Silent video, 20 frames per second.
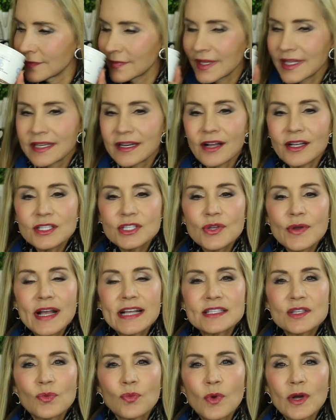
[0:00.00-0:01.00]
It also
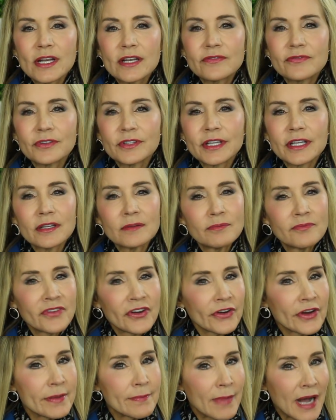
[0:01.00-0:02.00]
has a wonderful little,
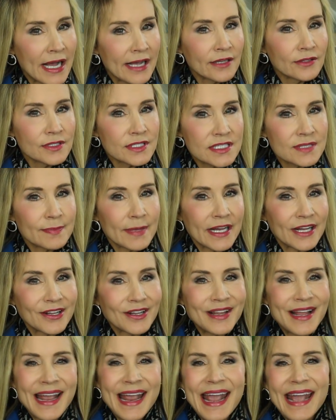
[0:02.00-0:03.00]
very mild
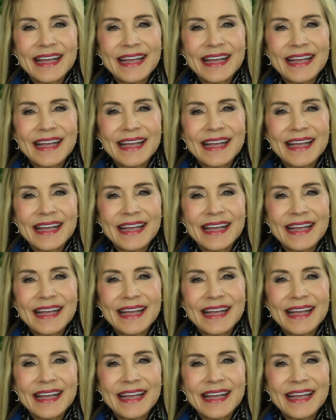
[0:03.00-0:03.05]
smell,